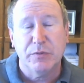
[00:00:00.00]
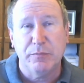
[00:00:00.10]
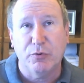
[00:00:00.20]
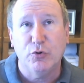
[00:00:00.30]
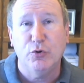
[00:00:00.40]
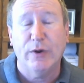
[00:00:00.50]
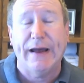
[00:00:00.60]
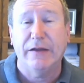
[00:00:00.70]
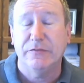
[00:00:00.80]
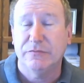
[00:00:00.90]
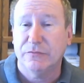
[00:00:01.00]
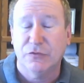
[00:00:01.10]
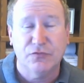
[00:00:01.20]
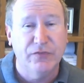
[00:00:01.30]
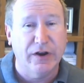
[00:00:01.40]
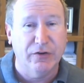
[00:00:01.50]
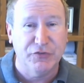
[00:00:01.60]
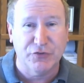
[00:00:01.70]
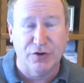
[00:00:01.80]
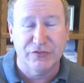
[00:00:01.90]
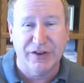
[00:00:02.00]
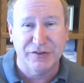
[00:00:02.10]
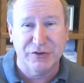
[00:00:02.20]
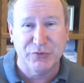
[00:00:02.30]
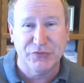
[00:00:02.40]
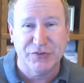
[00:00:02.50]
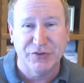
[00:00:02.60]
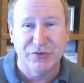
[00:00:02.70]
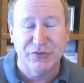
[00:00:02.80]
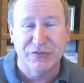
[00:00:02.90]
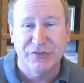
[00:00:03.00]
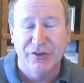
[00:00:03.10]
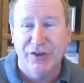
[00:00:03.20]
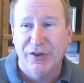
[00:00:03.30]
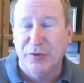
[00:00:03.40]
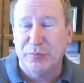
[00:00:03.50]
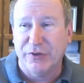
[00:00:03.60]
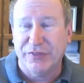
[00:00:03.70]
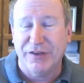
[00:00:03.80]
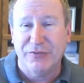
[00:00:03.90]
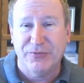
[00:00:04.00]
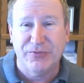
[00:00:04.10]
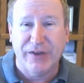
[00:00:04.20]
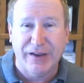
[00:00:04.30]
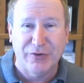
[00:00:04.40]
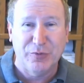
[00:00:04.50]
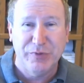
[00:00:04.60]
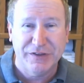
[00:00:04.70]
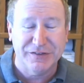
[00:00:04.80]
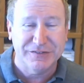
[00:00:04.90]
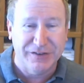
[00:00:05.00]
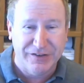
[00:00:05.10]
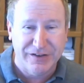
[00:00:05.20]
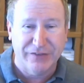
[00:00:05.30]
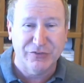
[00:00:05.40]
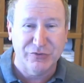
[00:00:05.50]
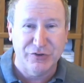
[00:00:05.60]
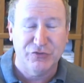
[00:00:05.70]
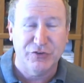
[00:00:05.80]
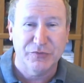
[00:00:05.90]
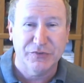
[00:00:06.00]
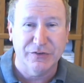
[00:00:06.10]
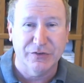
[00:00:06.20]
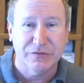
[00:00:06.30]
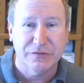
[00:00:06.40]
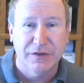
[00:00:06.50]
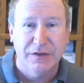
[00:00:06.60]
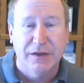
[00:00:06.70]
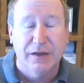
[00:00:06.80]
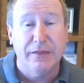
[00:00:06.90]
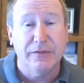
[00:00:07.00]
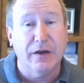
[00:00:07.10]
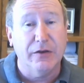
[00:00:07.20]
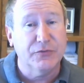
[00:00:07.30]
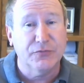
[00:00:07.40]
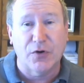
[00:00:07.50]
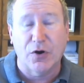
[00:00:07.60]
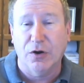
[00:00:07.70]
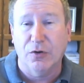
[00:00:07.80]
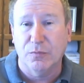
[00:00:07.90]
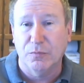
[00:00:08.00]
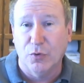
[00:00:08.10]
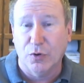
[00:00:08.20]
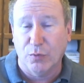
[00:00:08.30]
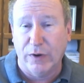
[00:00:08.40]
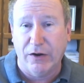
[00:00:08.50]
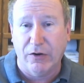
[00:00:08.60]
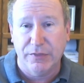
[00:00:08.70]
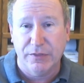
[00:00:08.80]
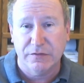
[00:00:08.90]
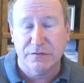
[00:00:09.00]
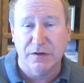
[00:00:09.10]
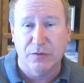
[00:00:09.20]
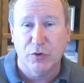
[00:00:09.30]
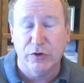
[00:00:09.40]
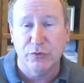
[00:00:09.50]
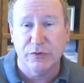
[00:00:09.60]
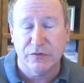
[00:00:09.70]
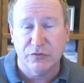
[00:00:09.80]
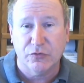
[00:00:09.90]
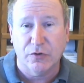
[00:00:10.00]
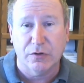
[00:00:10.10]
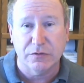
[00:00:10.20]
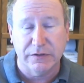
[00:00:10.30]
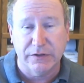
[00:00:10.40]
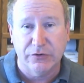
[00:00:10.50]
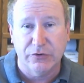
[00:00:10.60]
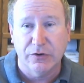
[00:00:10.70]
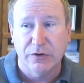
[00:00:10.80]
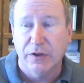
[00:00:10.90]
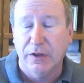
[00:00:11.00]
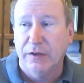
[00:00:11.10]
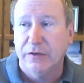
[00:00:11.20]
people who had very strong technical skills, but they fail because they didn't have the leadership skills. It's far more rare, I think, someone who is a strong leader